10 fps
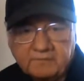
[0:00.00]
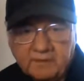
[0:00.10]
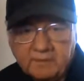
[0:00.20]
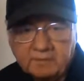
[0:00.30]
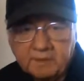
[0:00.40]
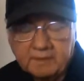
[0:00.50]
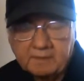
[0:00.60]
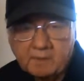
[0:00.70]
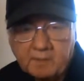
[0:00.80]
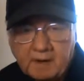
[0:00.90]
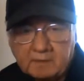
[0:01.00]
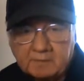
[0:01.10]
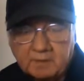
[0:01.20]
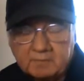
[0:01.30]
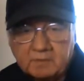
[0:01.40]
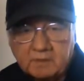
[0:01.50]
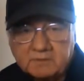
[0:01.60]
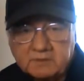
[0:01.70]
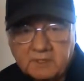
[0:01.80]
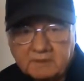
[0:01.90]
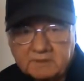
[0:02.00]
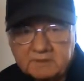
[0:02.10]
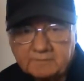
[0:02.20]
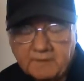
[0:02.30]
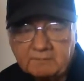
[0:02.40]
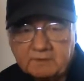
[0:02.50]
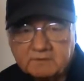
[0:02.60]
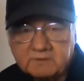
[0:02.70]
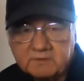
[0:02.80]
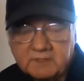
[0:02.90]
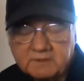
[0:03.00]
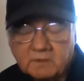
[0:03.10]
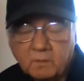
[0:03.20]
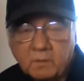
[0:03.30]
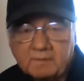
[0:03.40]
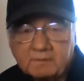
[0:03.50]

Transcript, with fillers: very playable power pup long shots. I'm going to suggest win,